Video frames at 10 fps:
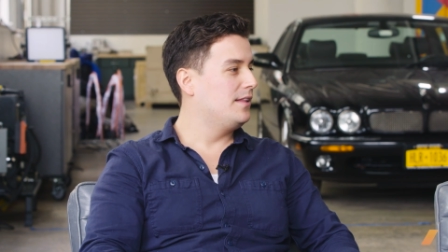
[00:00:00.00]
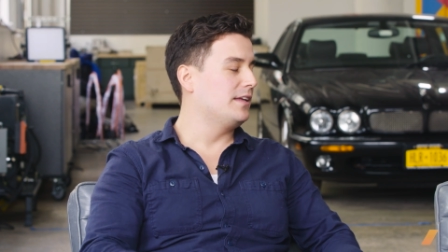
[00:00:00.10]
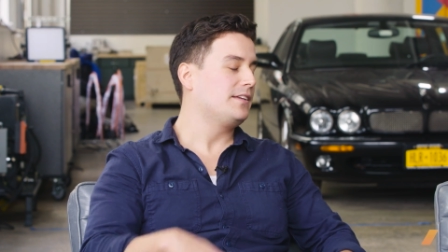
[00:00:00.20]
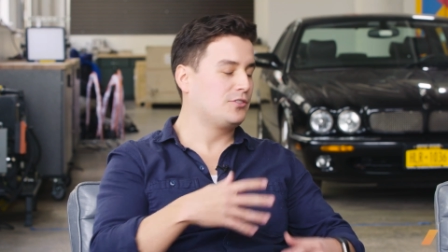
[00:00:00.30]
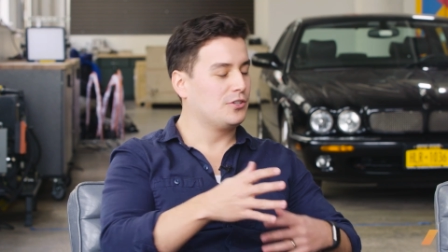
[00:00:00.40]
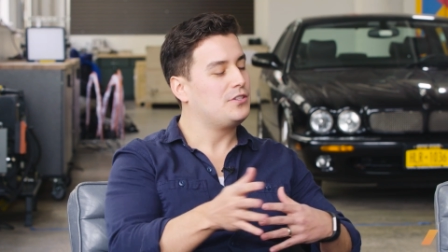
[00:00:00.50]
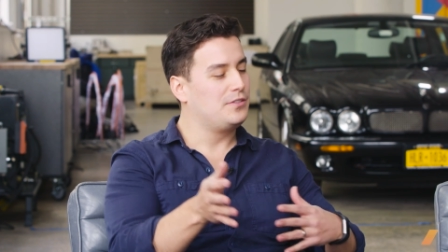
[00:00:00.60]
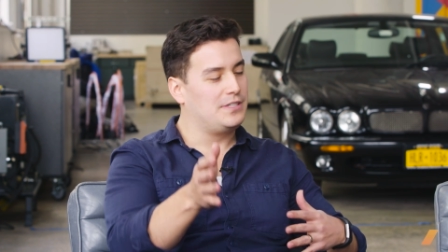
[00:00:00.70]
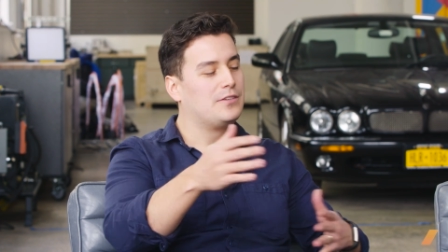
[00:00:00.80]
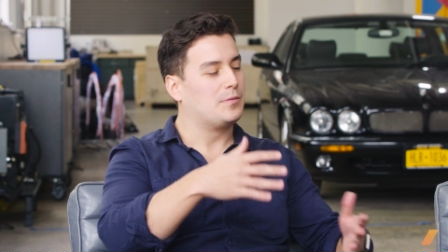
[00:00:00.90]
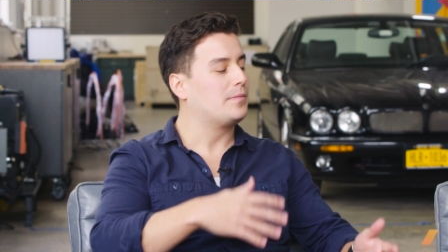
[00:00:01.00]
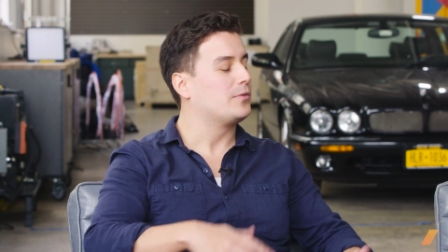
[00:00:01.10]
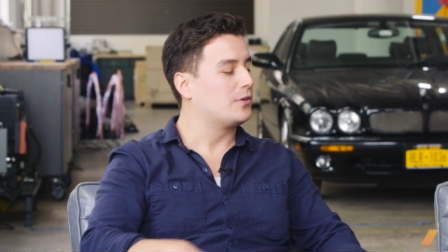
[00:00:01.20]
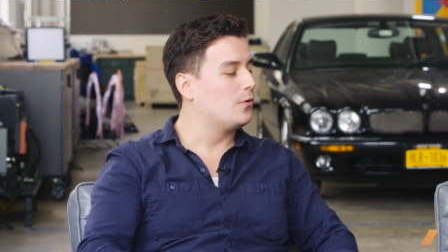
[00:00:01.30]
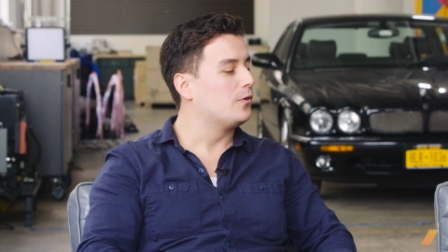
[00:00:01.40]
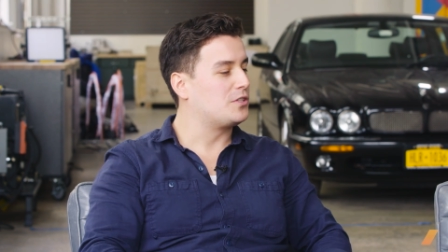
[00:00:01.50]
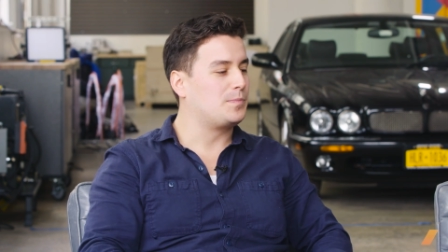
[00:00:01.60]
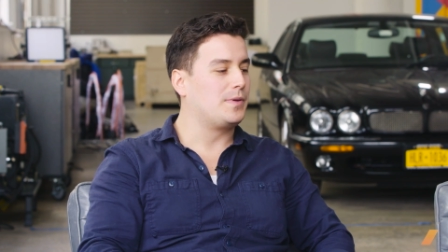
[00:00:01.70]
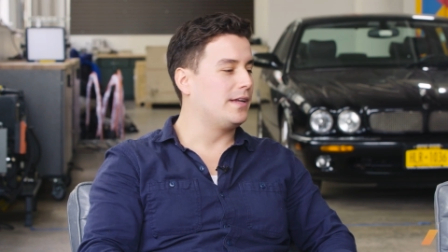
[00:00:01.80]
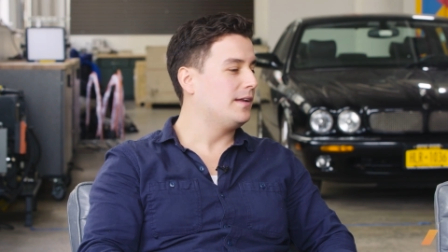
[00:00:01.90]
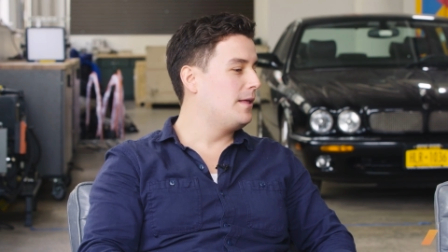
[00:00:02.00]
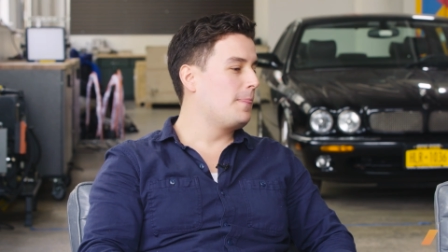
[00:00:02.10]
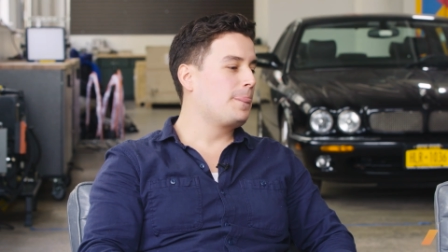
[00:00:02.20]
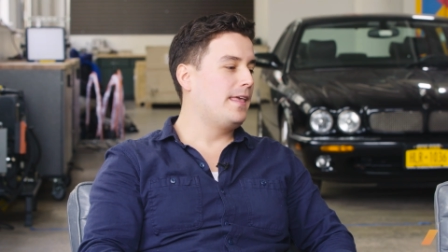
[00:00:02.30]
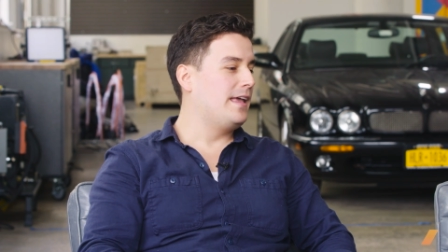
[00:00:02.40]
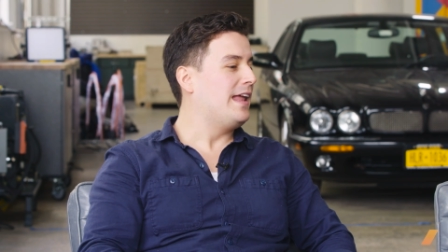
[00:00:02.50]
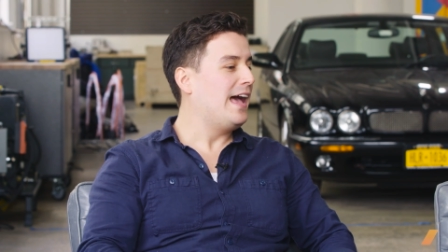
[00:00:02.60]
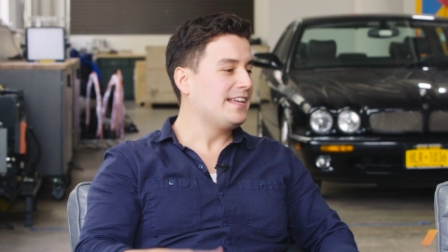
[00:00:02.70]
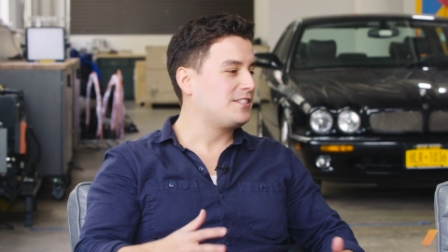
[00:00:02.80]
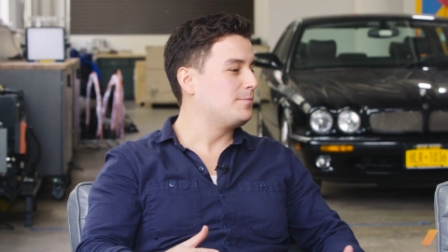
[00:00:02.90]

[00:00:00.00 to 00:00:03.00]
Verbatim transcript: like sure you need to remember a course, but it has